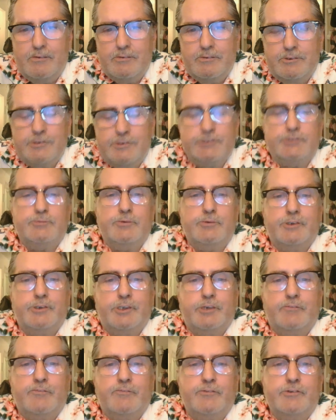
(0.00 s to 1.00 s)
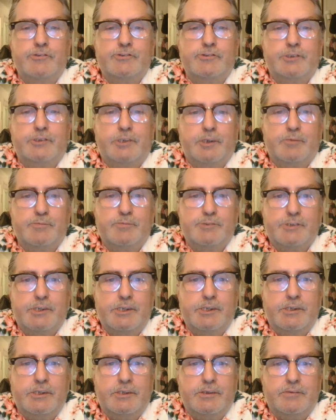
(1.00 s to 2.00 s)
This is where the confusion comes
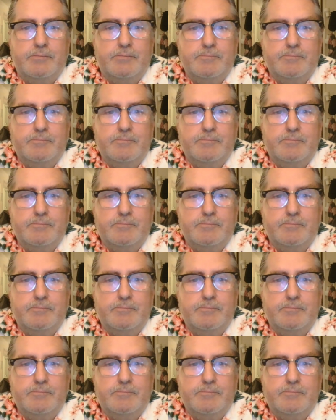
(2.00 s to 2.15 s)
in.